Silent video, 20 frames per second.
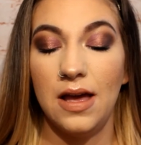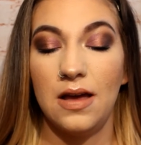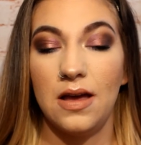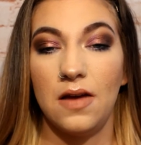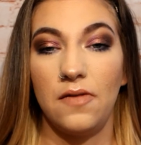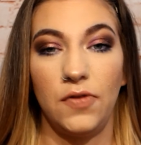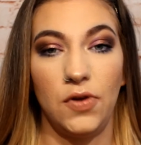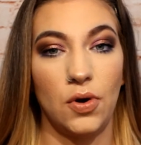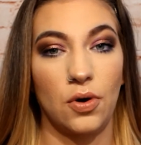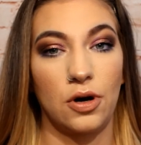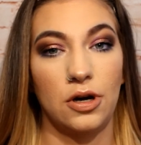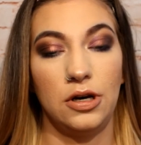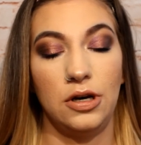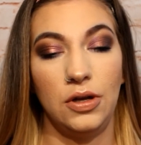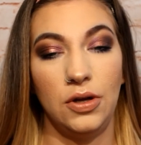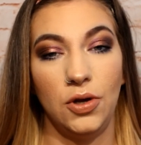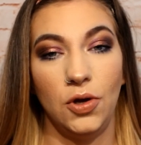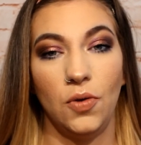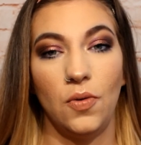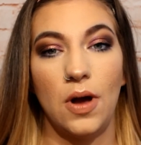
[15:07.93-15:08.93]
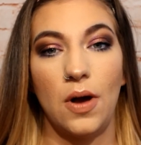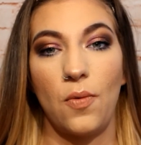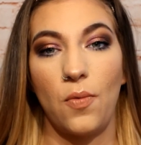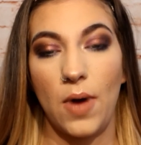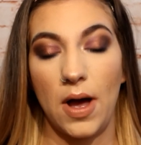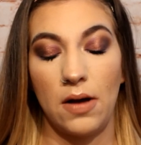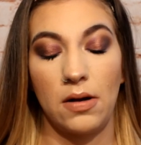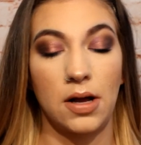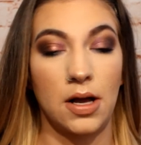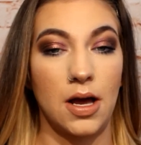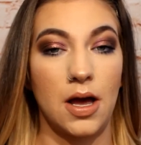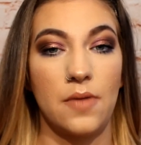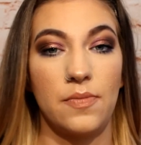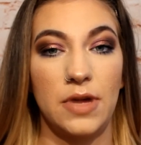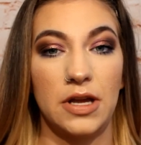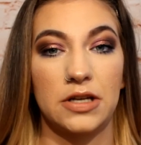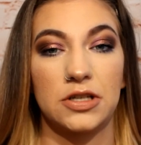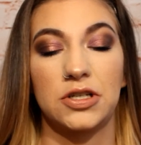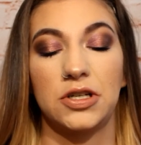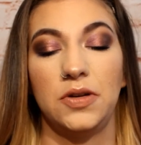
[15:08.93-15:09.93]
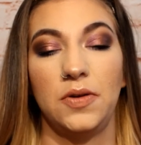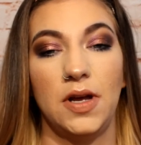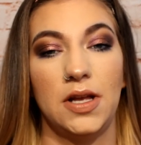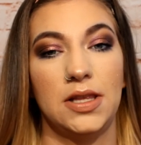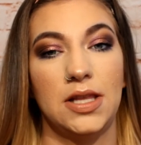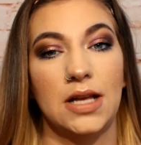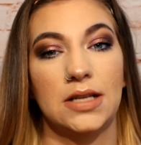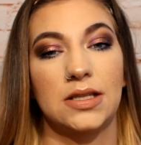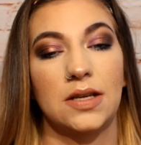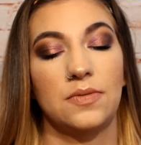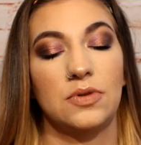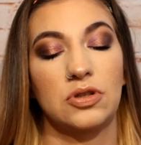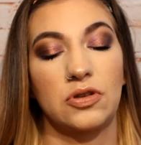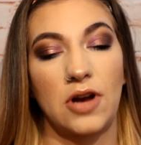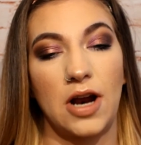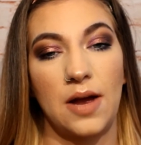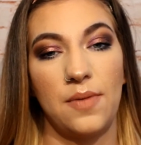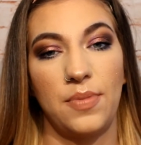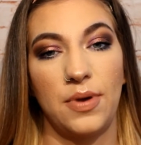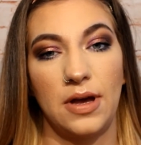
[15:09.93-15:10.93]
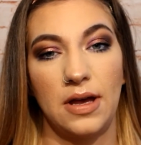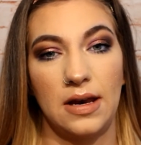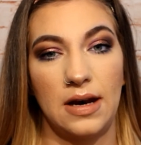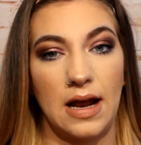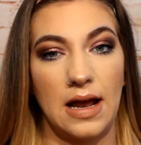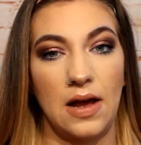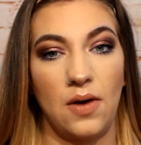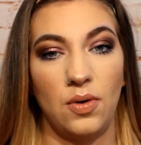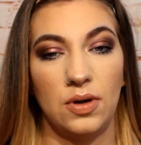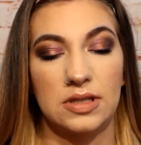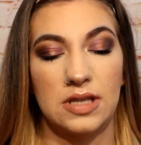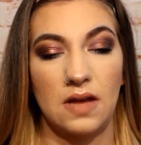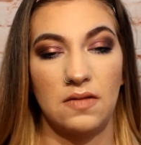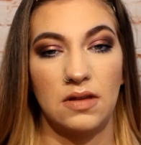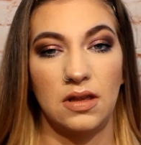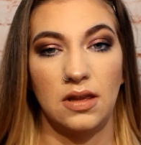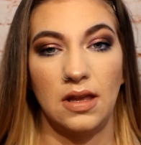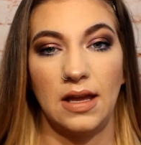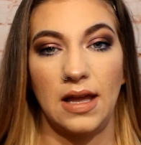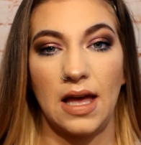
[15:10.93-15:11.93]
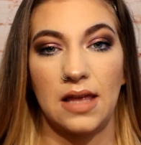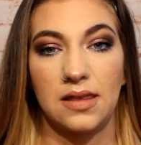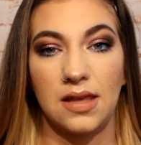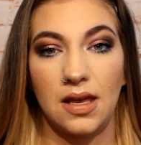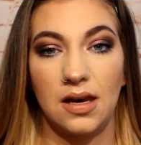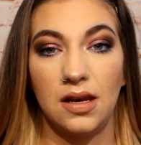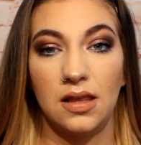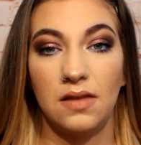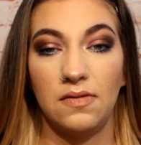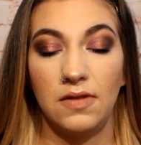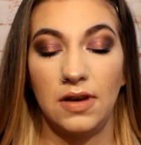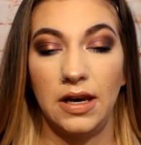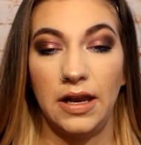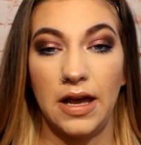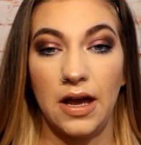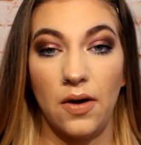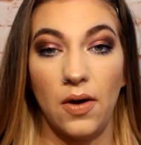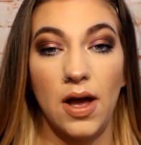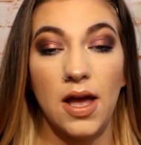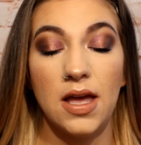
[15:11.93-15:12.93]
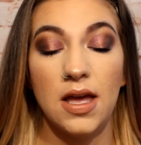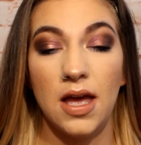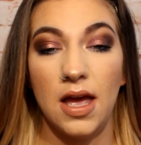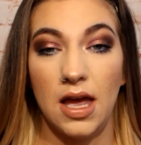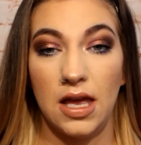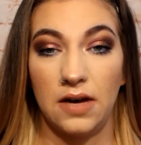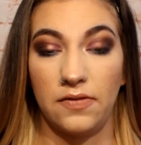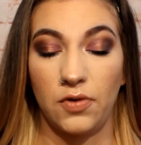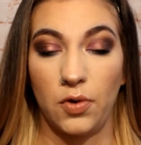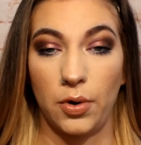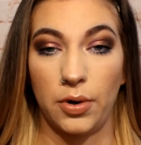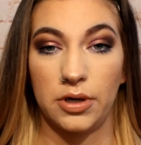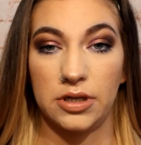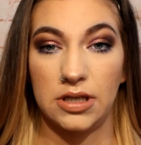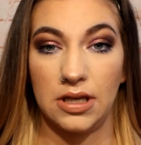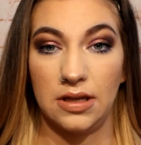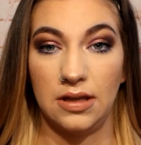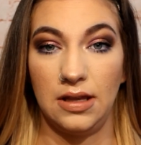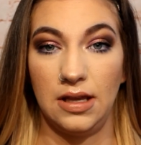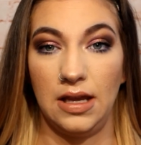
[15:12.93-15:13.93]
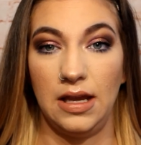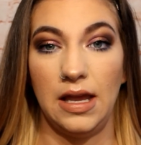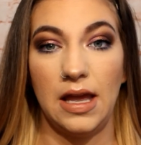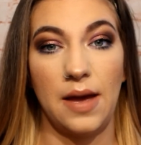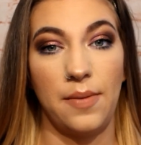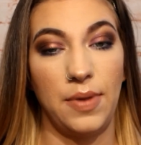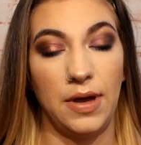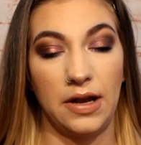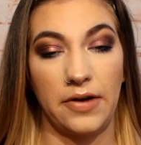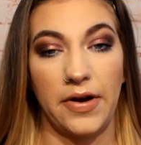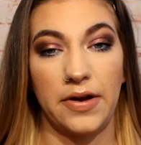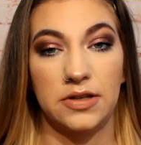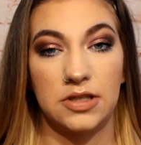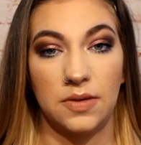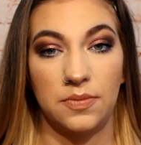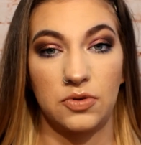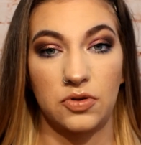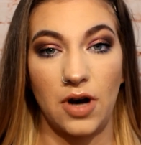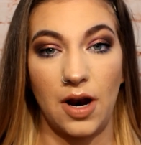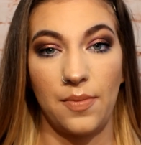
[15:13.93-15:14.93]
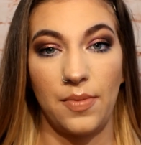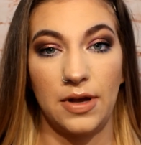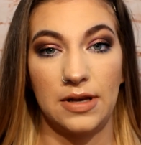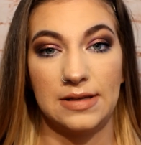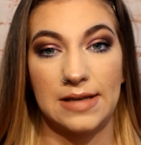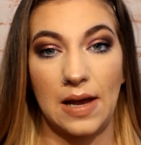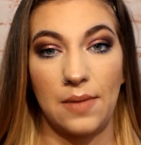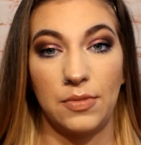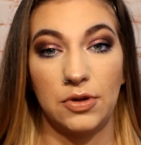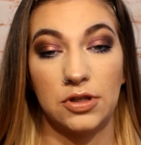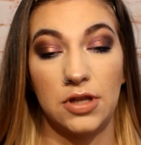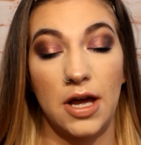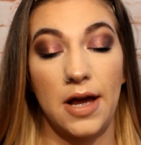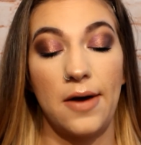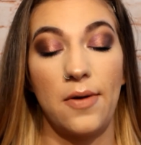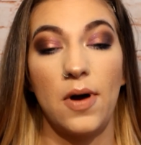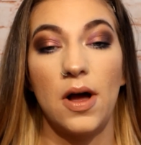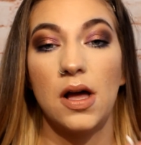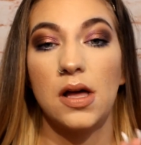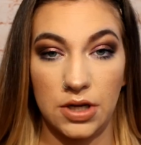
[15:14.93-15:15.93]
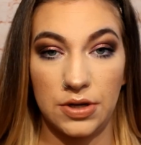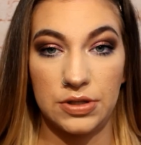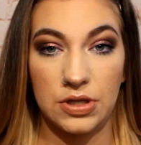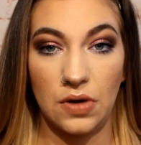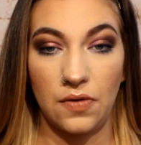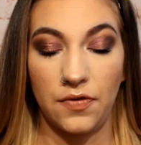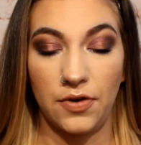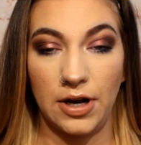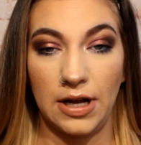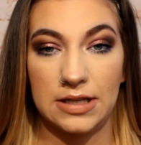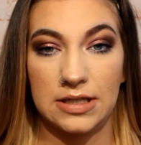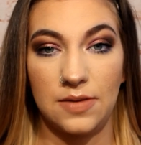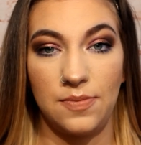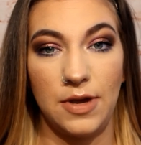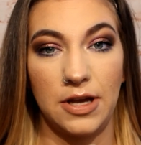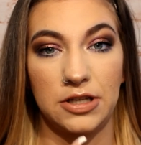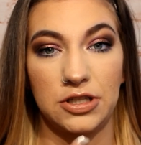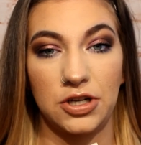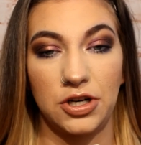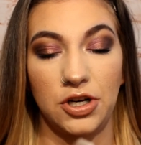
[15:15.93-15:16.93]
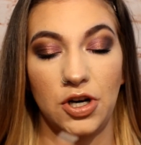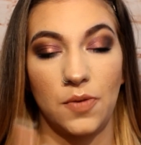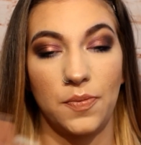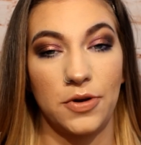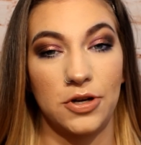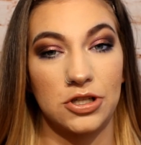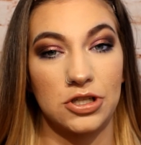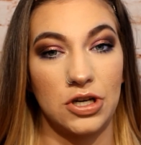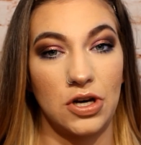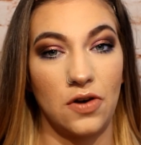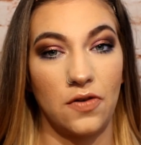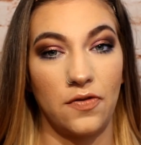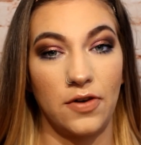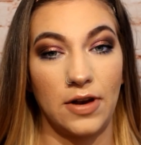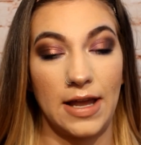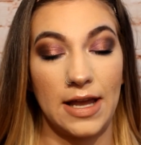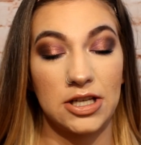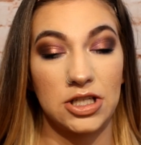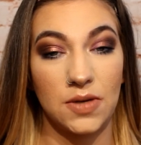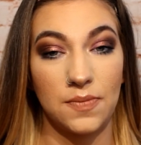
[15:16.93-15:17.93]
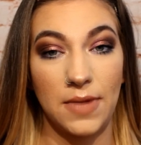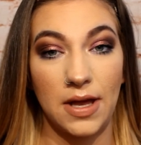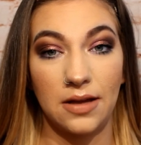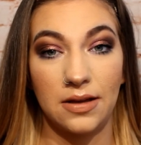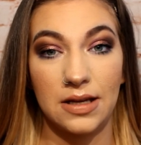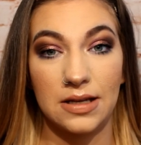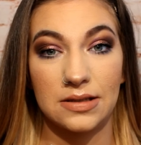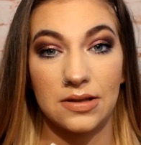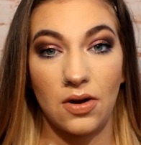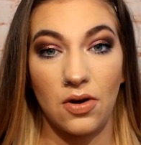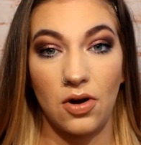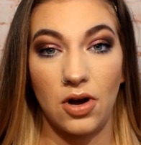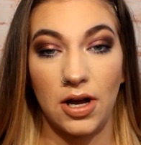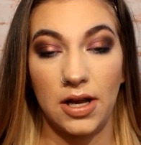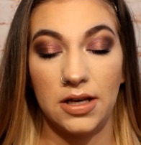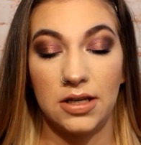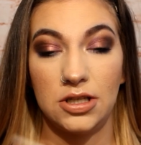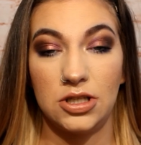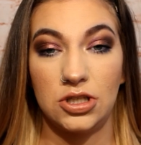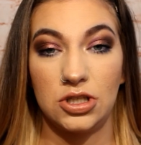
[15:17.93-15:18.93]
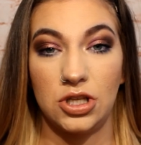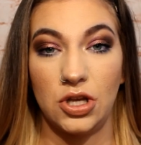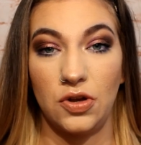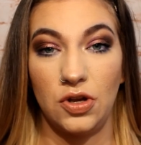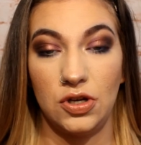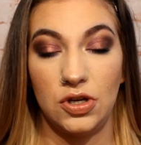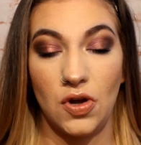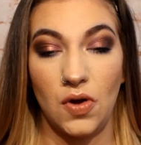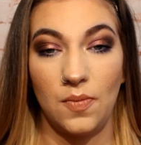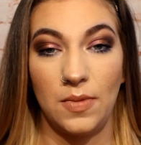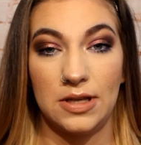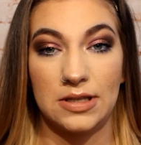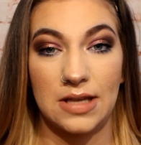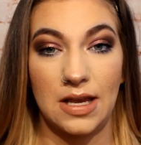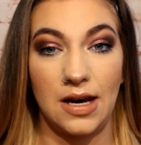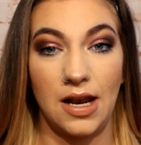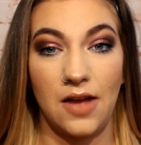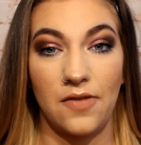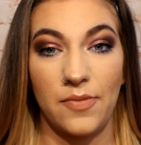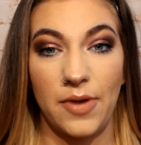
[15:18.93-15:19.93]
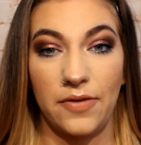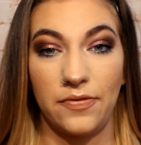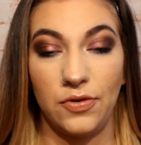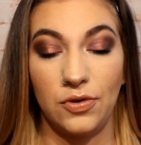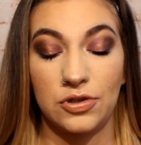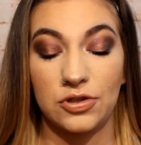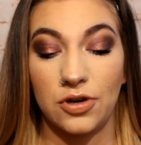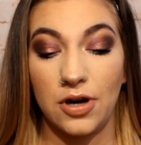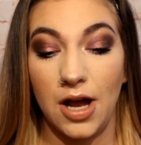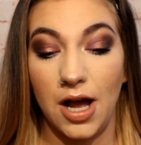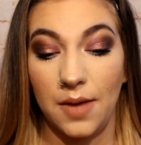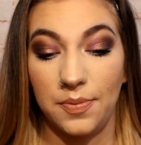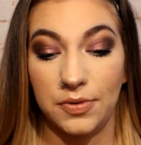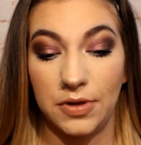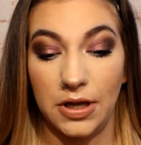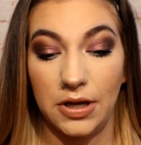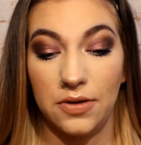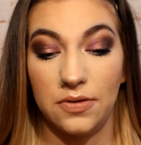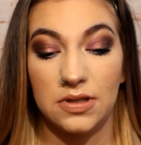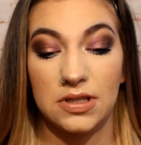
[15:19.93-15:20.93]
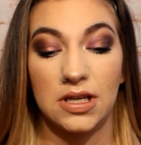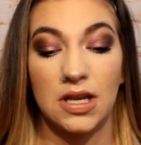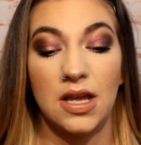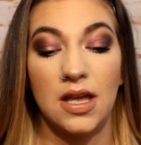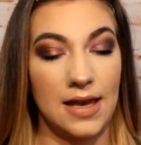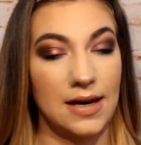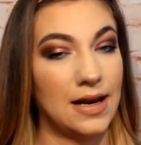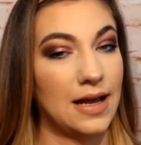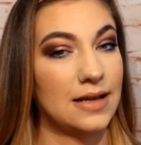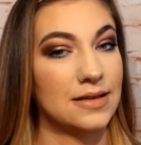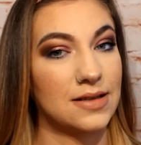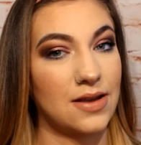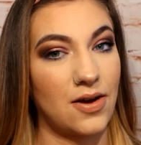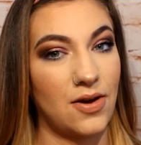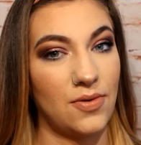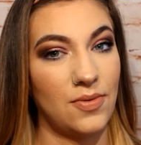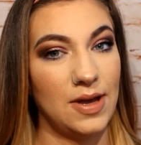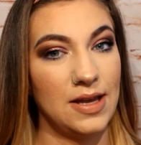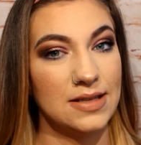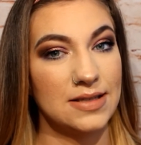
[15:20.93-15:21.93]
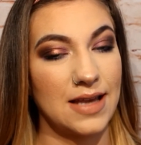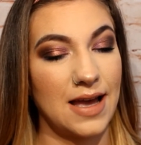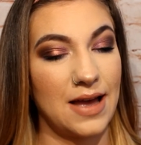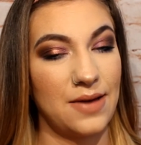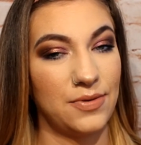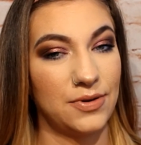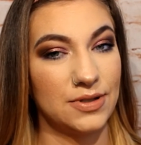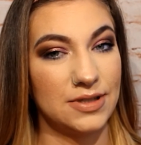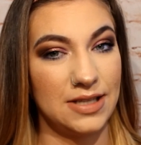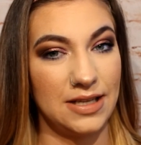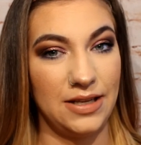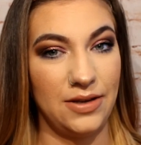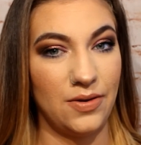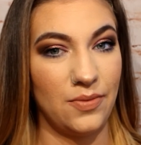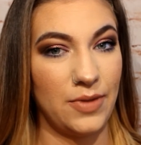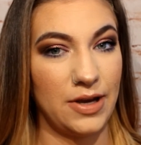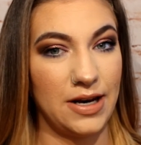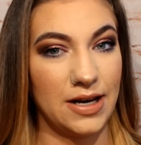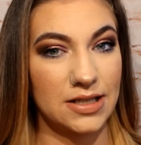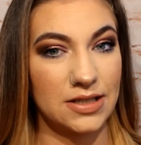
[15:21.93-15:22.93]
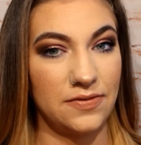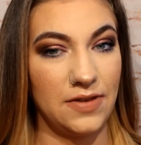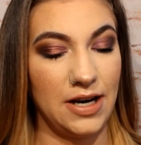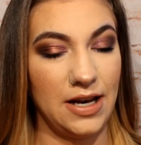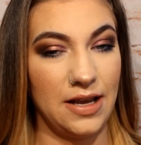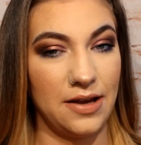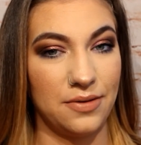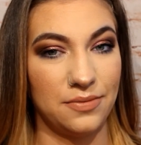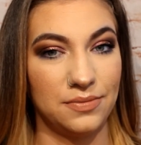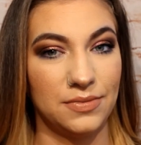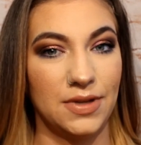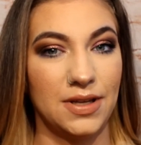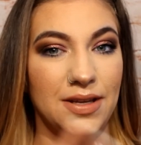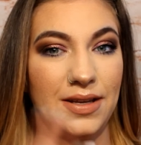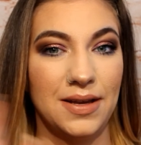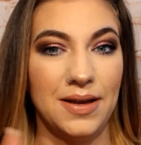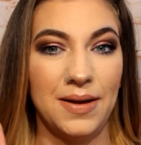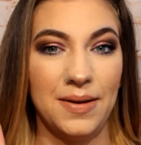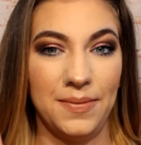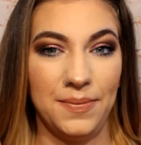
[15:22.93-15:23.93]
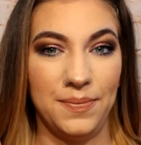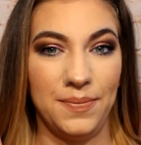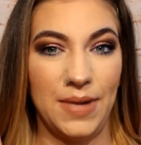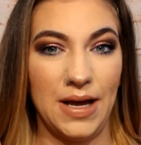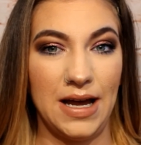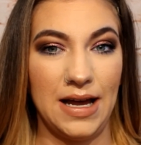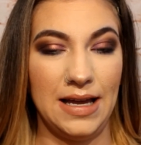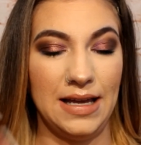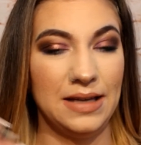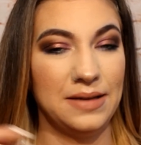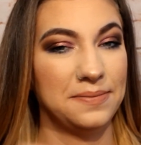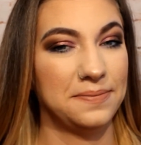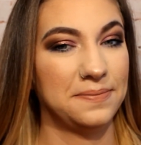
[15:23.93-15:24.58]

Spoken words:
If you're new, welcome. Make sure you hit that subscribe button. I always have the link at the end of the video, and of course the big red subscribe button down below. So don't forget to make sure your push notification bell is on so you don't miss any of my future uploads. And as always, I will see you in my next video. Bye!